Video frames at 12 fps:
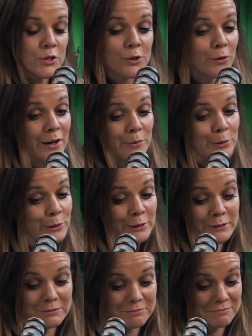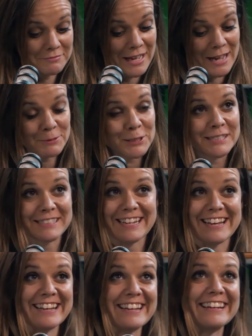should write a book. I'm just
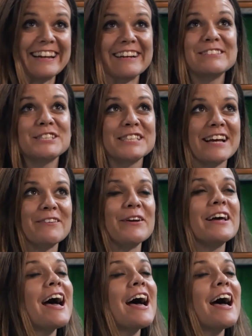saying. All right.